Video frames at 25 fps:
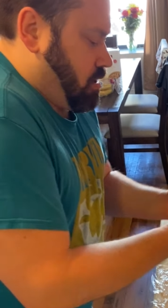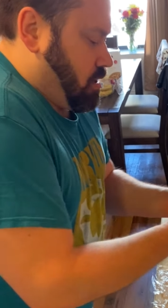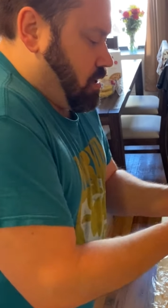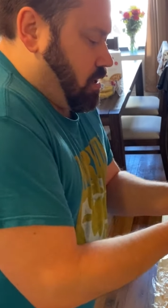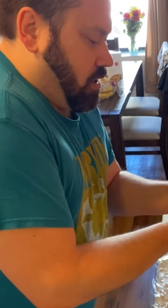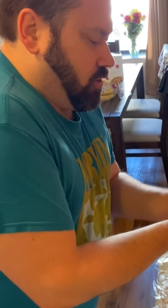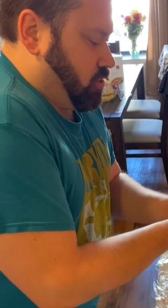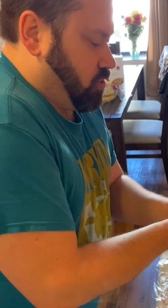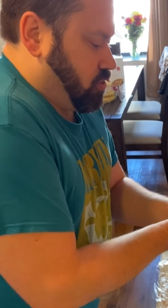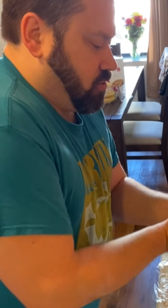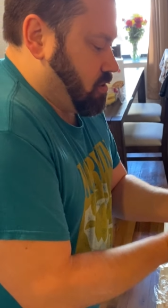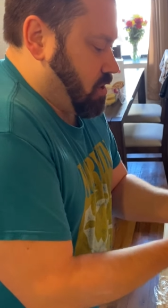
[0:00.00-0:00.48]
I
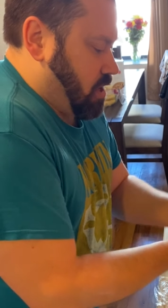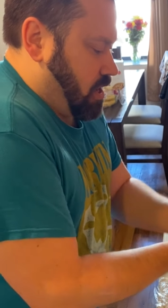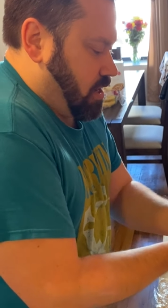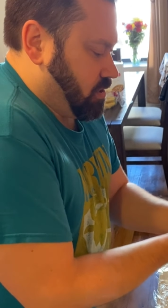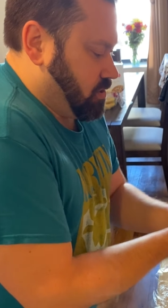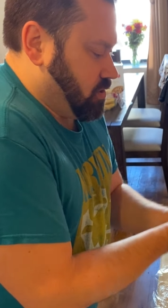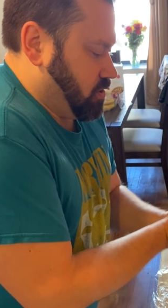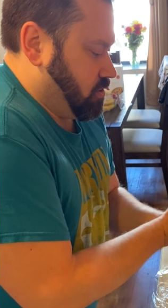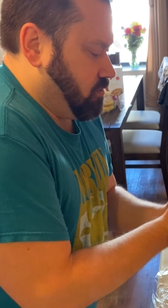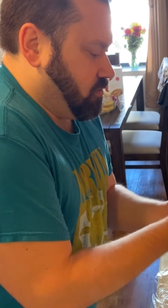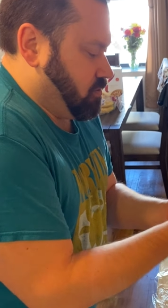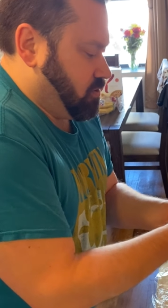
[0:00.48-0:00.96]
try
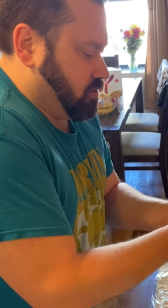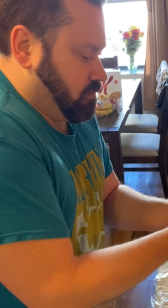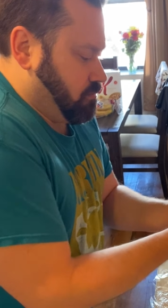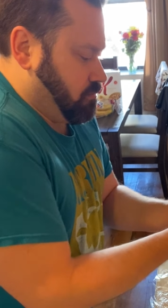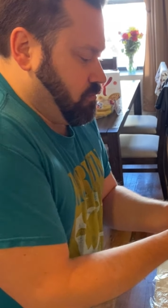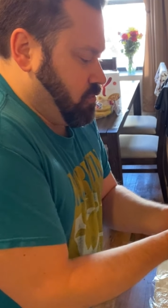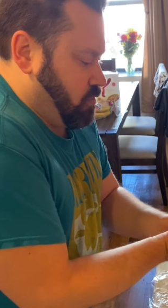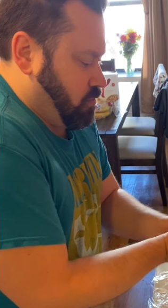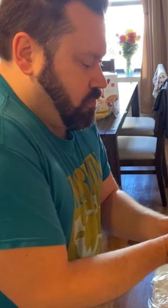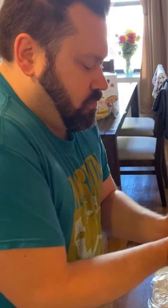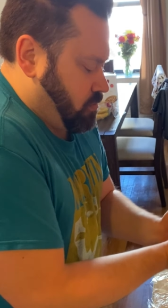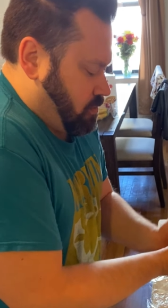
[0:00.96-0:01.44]
to
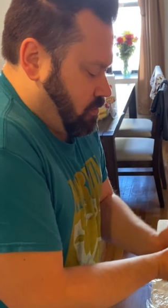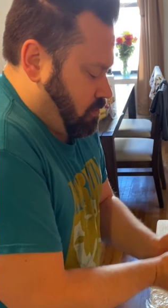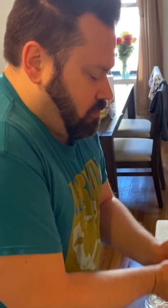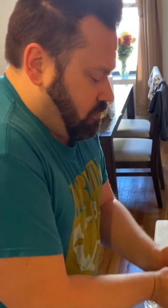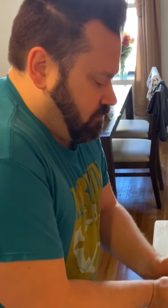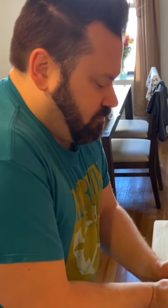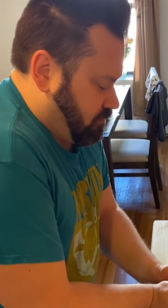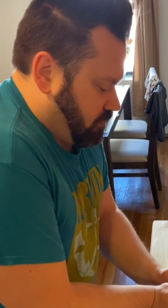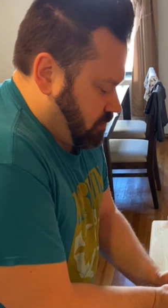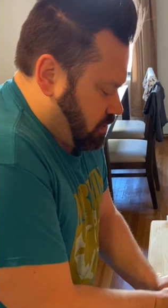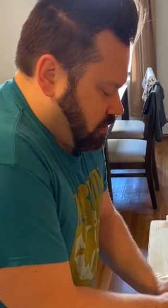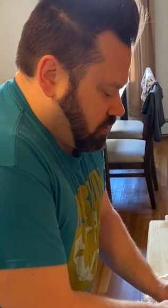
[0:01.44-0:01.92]
smooth
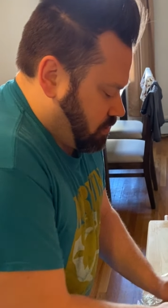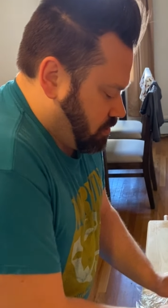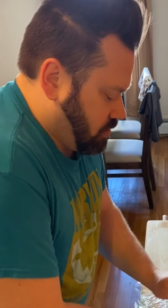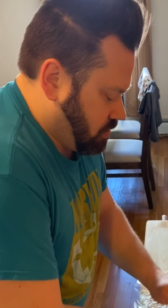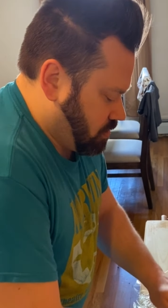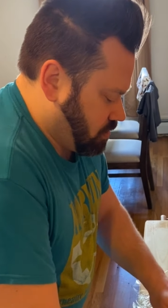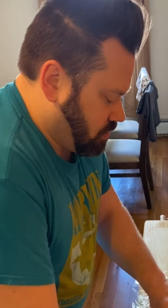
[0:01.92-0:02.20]
over